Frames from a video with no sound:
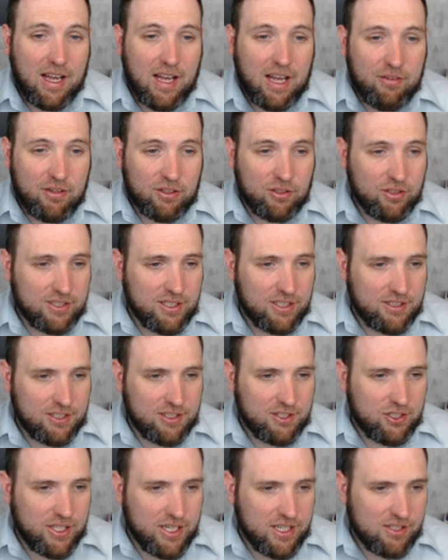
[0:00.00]
I haven't looked at
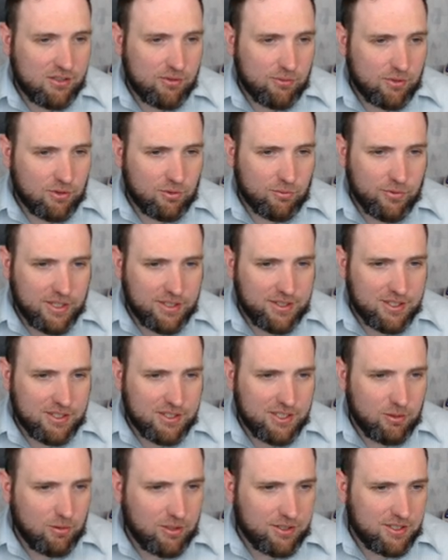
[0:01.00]
this yet, so we're going to read this,
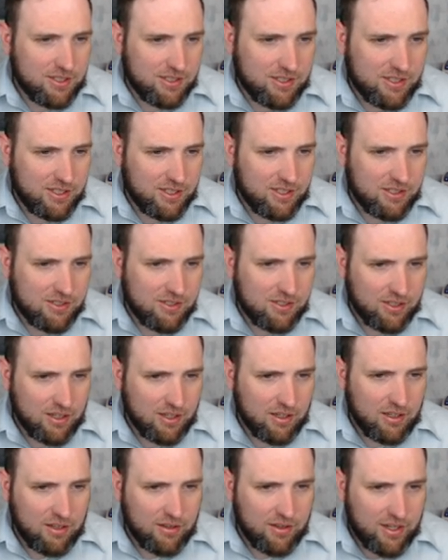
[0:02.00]
see what this is.
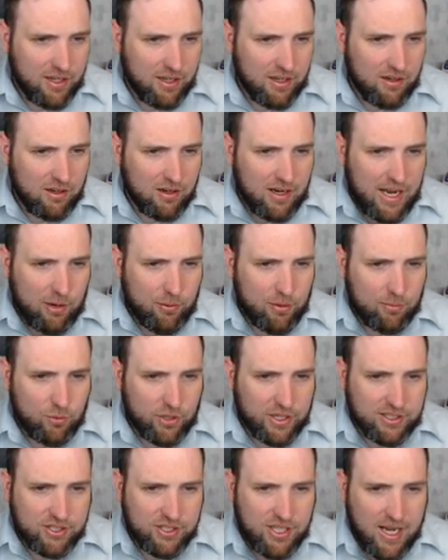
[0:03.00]
They are how we
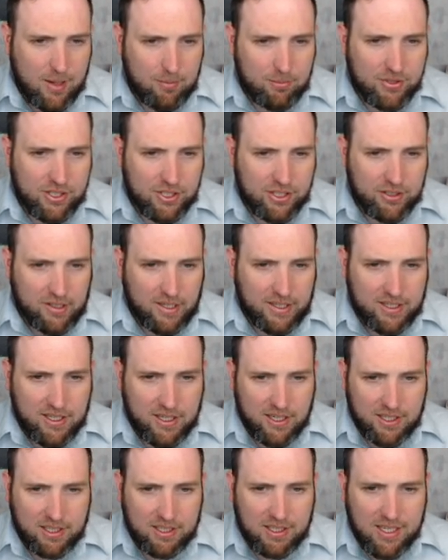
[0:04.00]
bring top tier
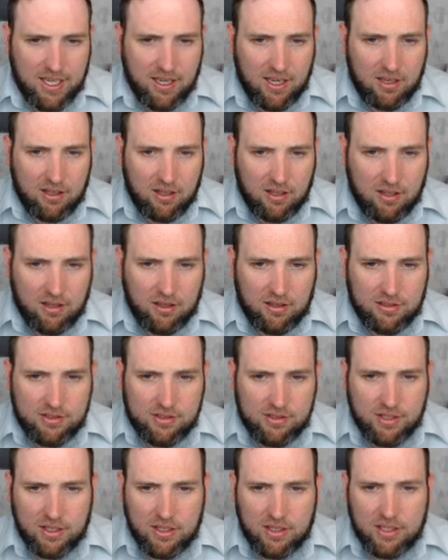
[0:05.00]
iconic
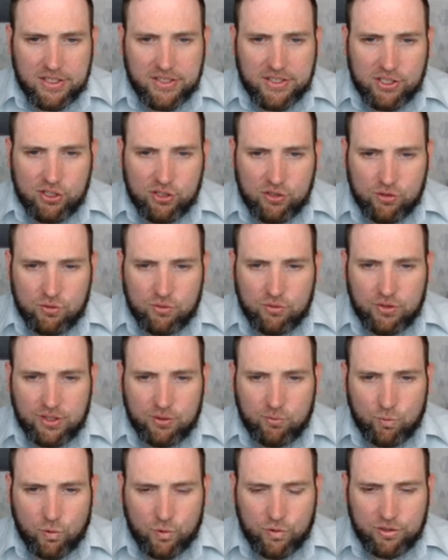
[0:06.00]
catalogs to the
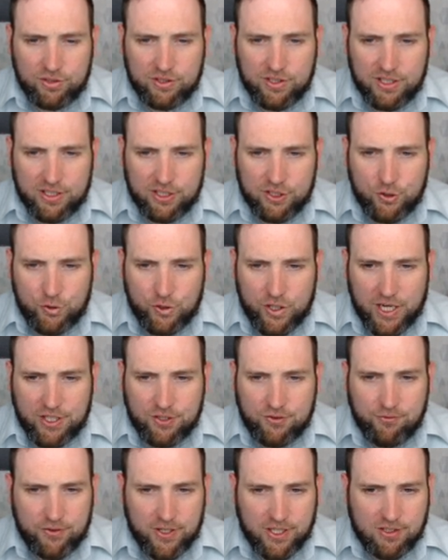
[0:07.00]
royalty
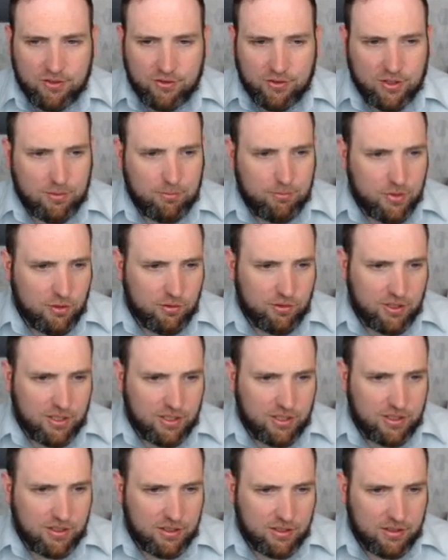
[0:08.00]
exchange investor
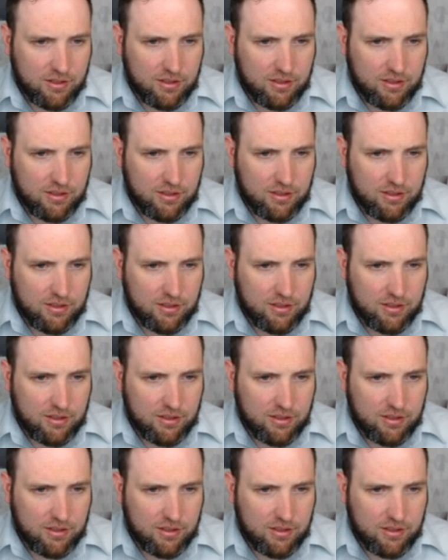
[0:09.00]
community.